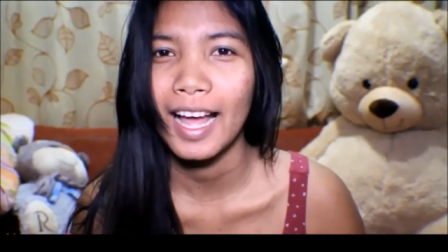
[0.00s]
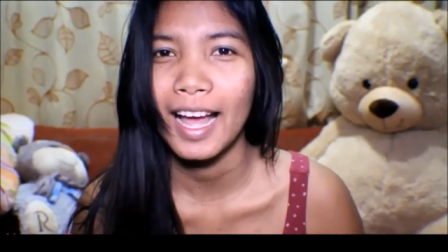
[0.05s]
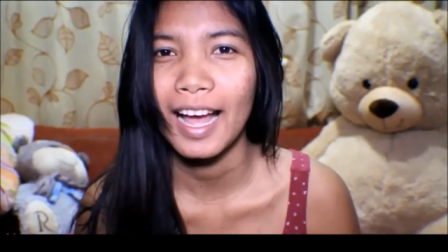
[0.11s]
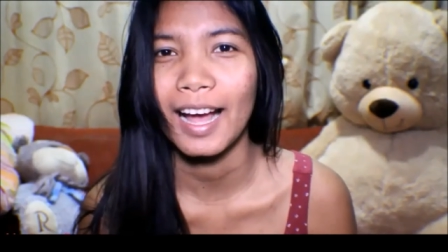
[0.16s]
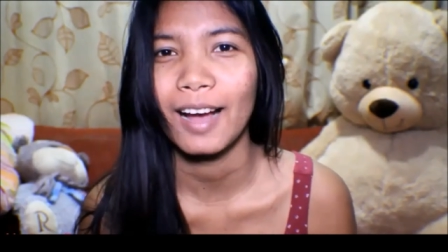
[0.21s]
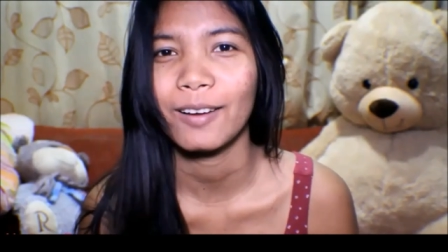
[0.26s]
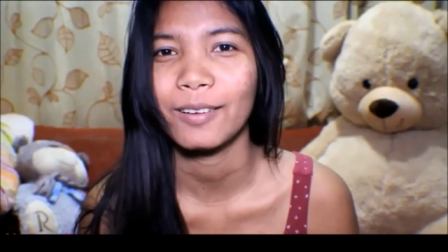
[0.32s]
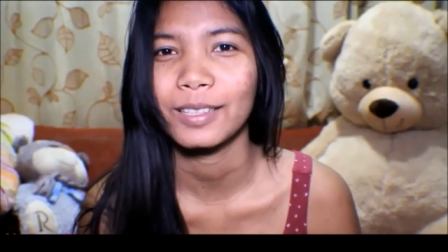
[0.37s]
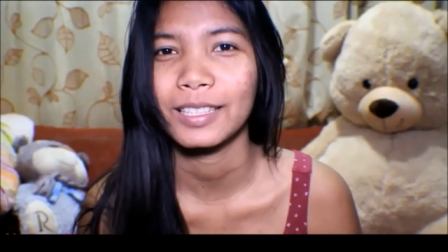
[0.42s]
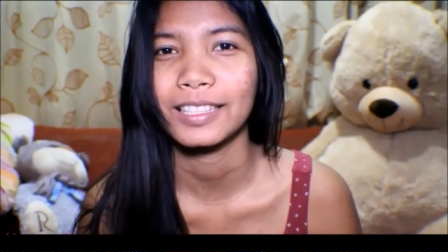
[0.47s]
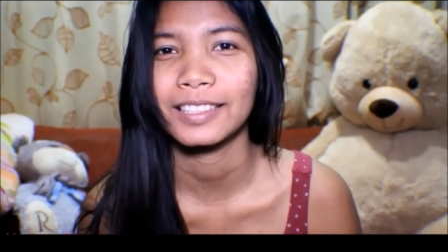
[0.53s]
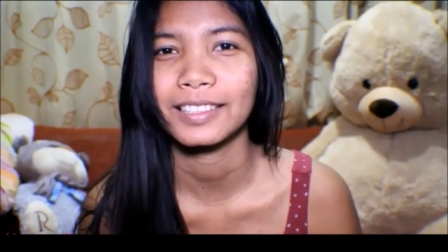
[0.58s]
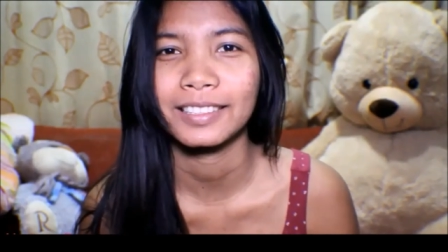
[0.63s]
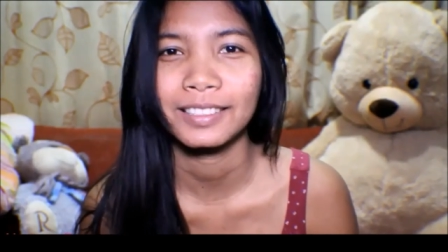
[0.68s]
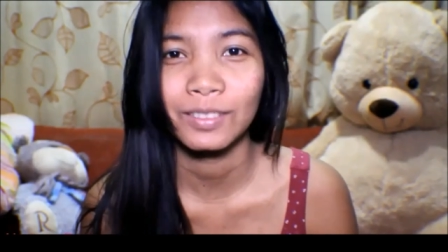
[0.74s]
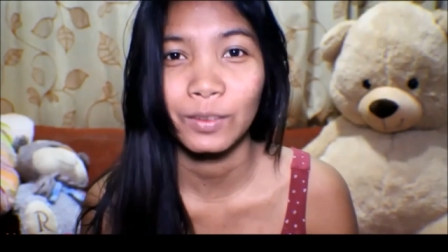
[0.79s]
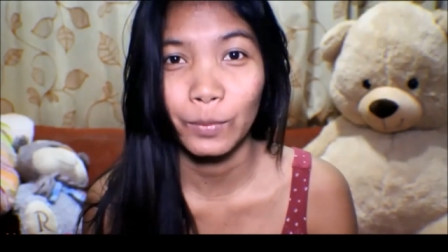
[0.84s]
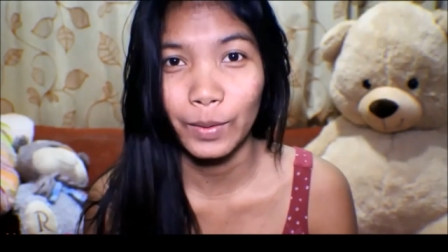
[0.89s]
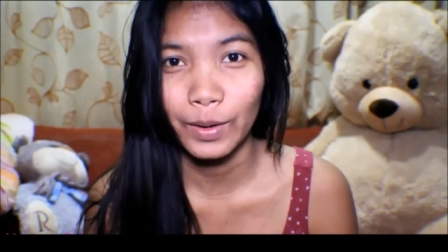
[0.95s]
How is
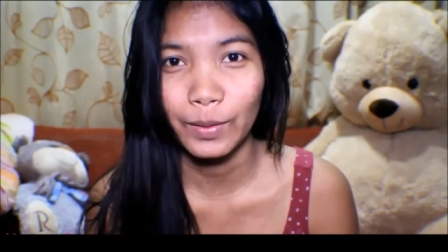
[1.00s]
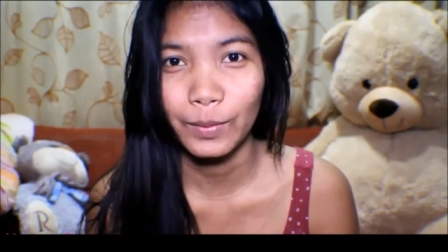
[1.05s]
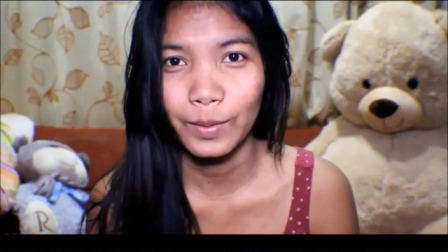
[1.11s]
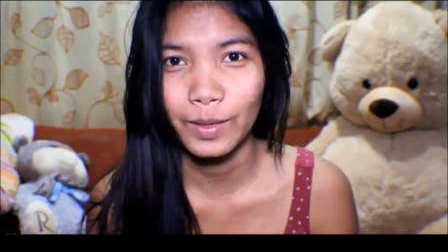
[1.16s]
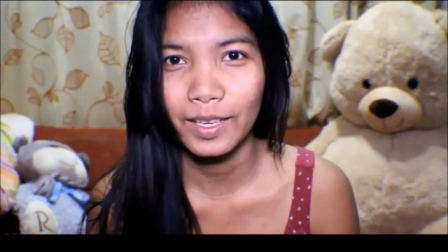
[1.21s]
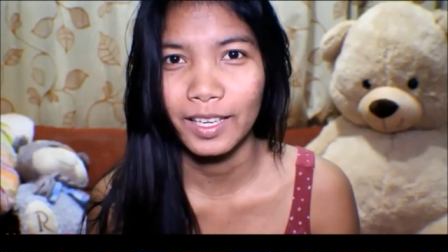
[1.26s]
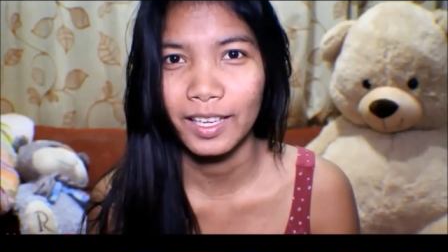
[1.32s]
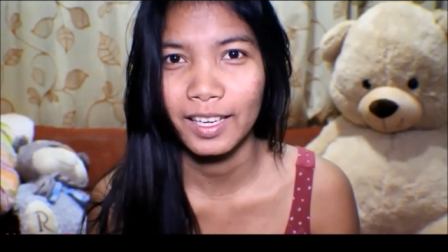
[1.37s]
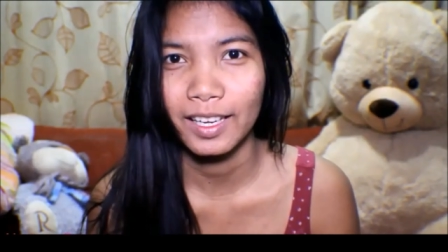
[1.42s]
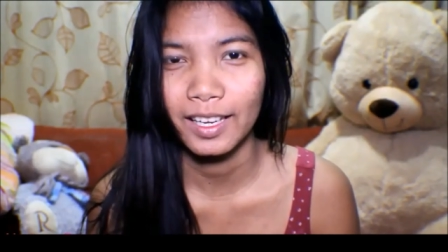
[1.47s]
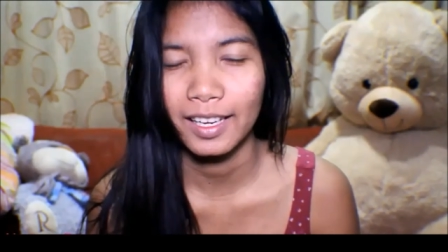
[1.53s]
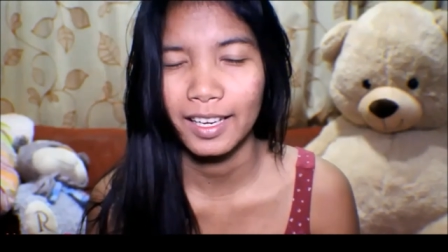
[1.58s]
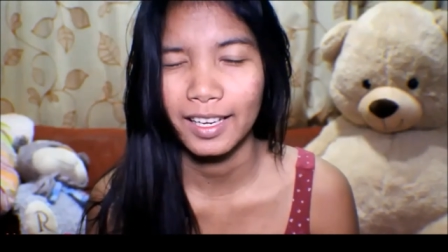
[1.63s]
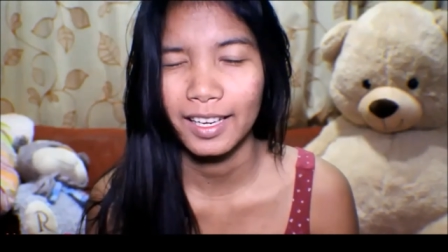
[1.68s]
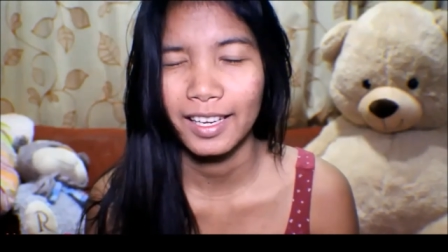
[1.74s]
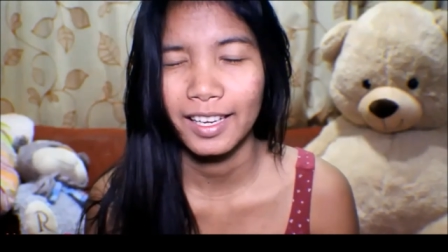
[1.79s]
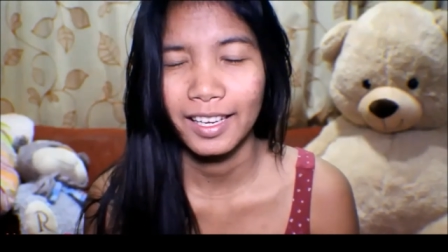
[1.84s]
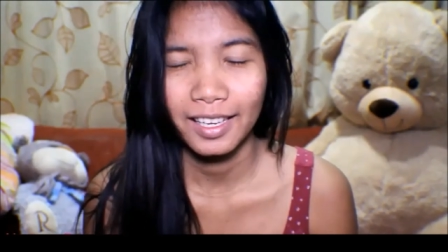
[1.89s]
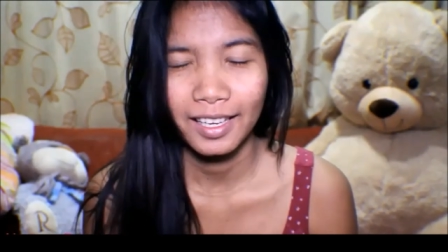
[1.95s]
the baby
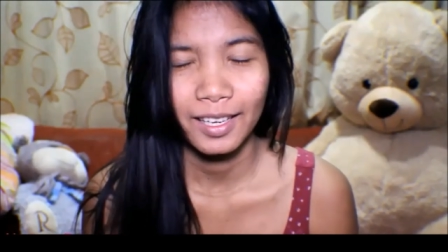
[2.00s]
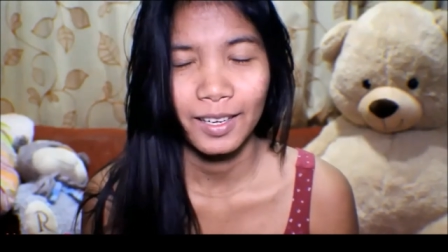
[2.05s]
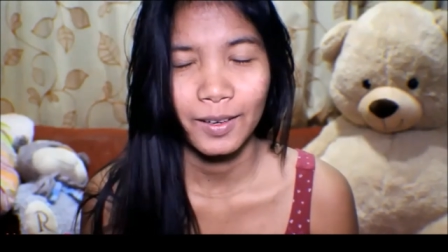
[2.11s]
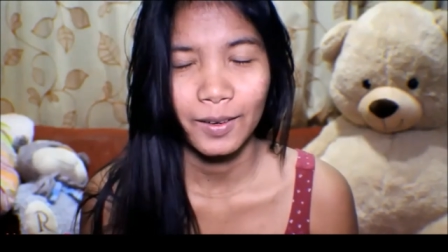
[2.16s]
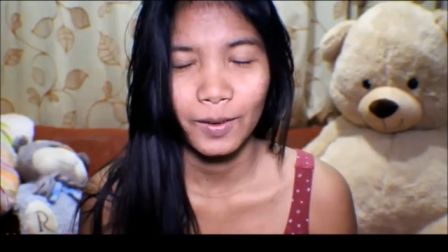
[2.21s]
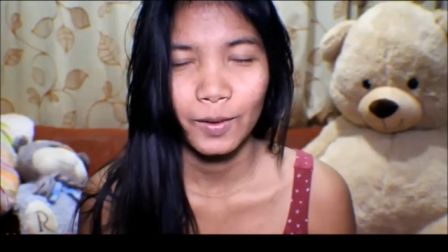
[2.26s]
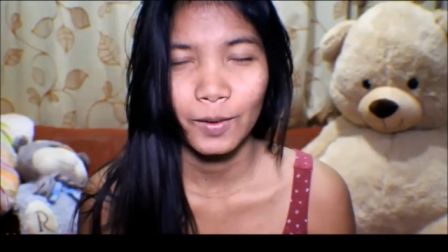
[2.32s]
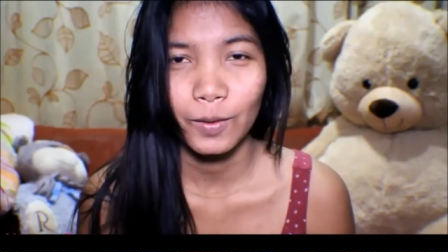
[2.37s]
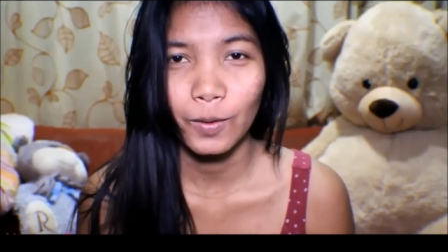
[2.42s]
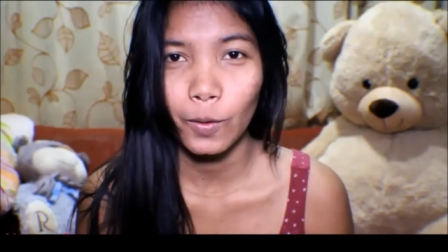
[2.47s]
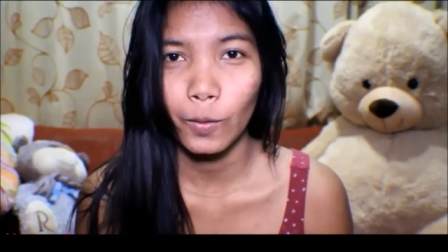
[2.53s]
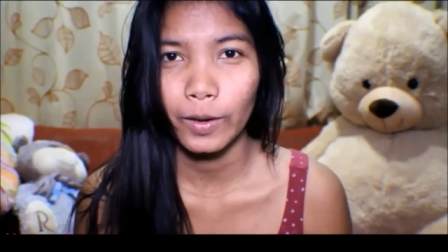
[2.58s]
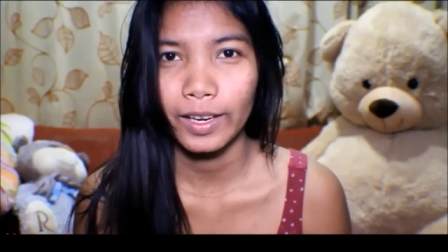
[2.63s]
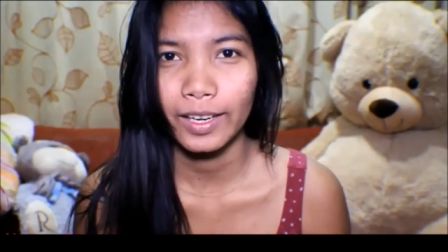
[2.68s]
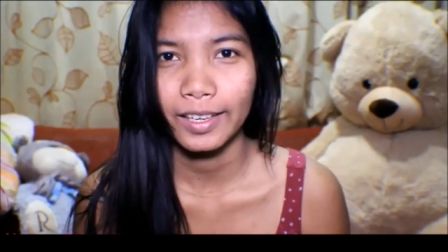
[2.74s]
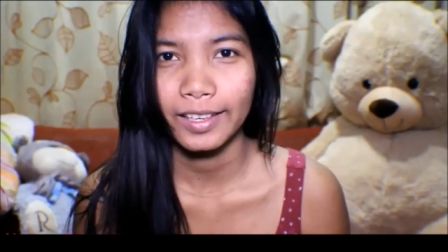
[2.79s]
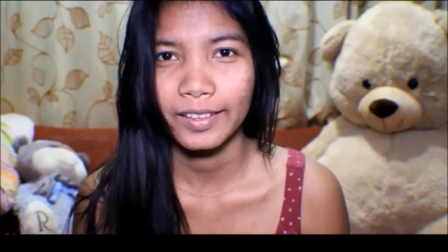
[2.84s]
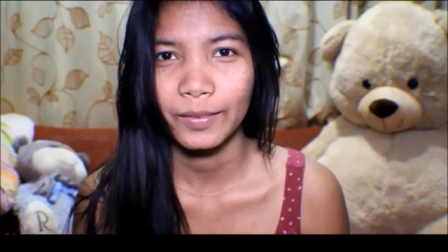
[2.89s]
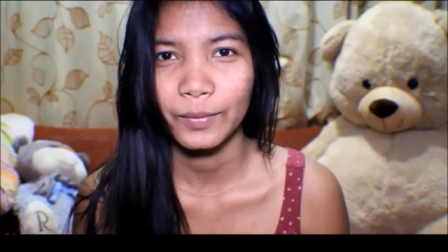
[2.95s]

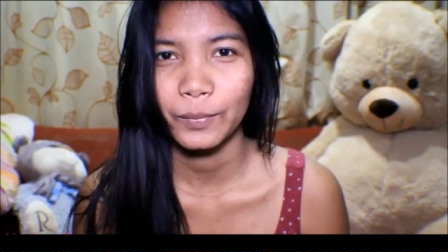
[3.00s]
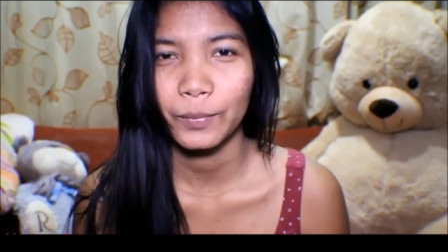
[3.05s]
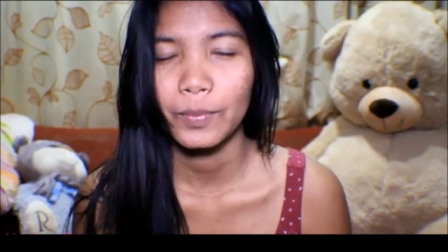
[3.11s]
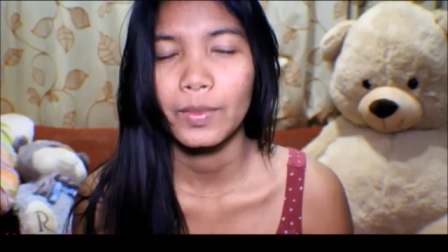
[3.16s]
growing